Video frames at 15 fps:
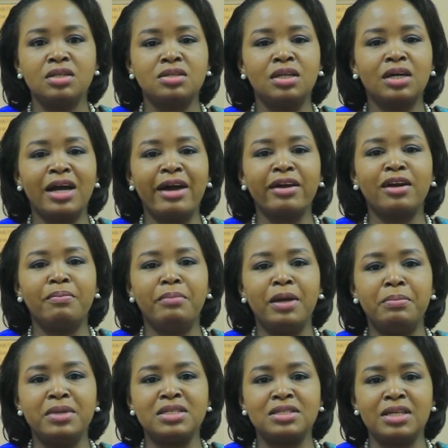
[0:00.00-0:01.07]
to the CARICOM
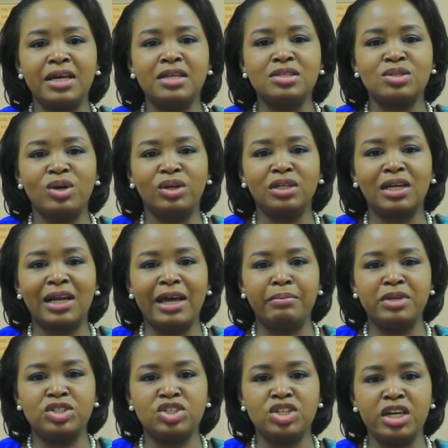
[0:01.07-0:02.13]
member states on
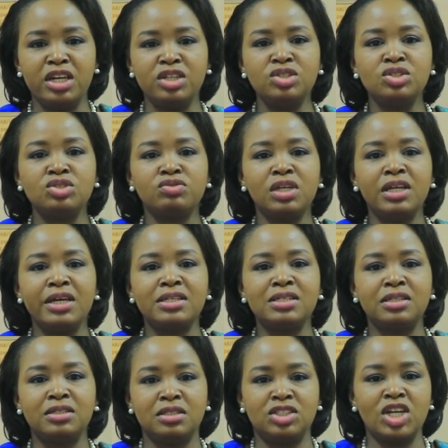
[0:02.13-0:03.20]
climate
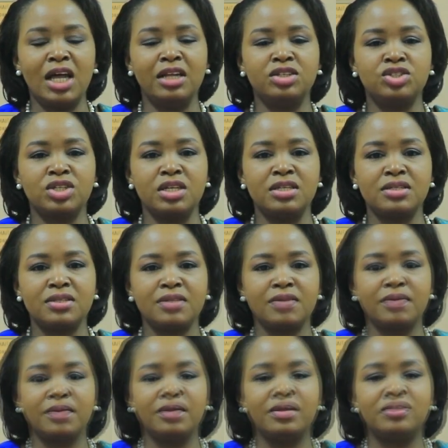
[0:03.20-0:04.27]
change-related challenges.
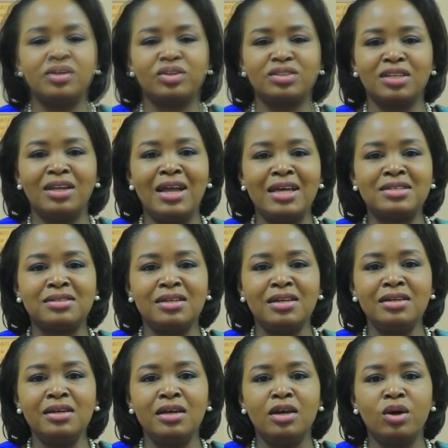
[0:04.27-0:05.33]
Dr.
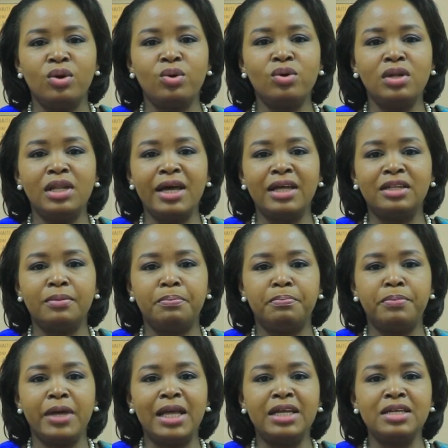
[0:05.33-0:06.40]
Leslie, who led the
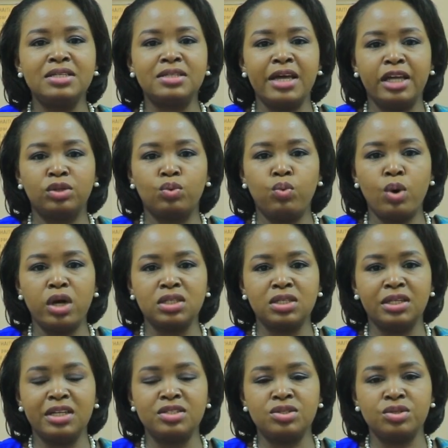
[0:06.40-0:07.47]
Belize
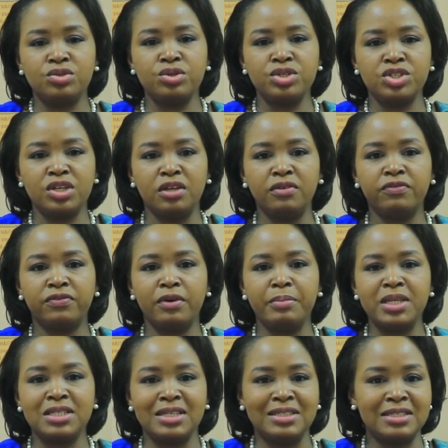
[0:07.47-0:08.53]
headquartered institution from
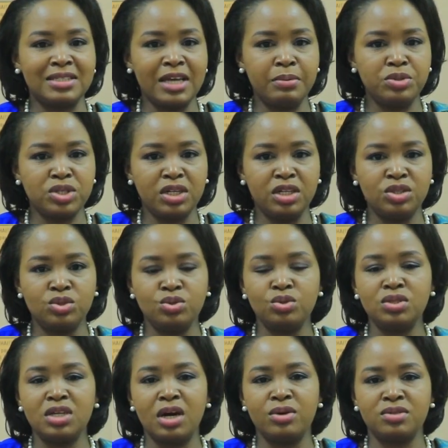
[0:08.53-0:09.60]
its inception in
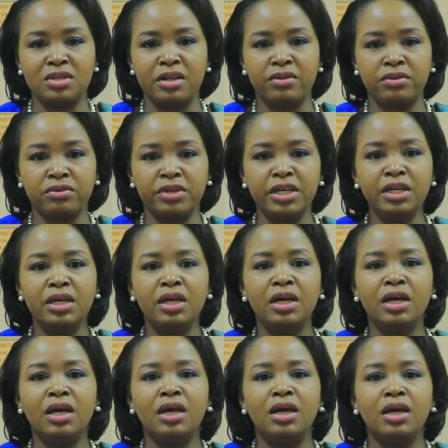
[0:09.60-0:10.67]
2003,
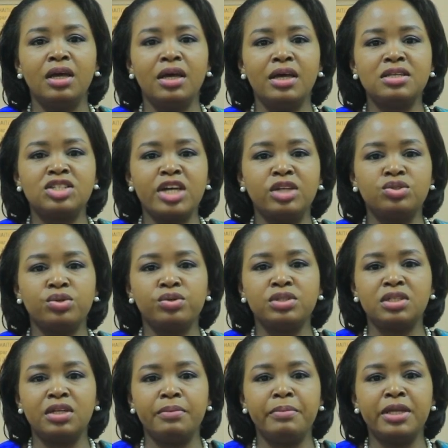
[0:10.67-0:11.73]
is scheduled
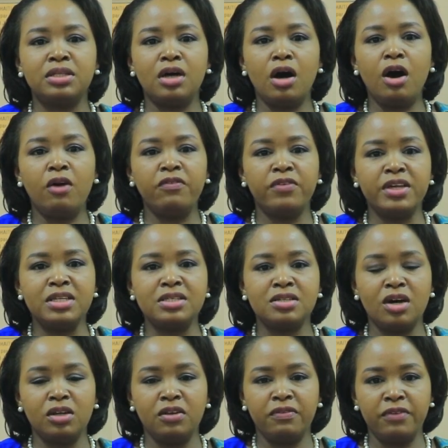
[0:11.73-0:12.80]
to demit office
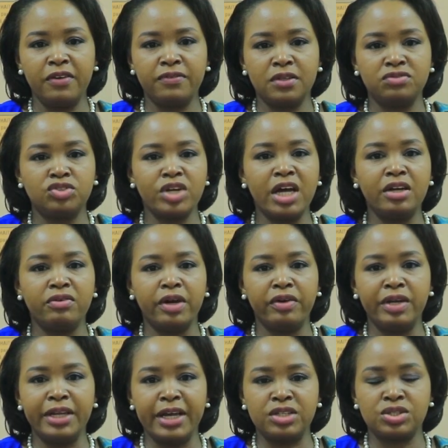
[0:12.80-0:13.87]
on the 5th of
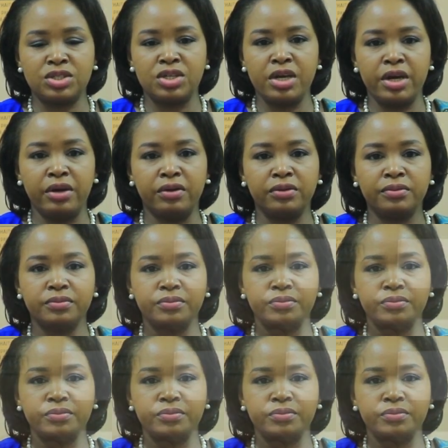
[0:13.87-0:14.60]
January next year.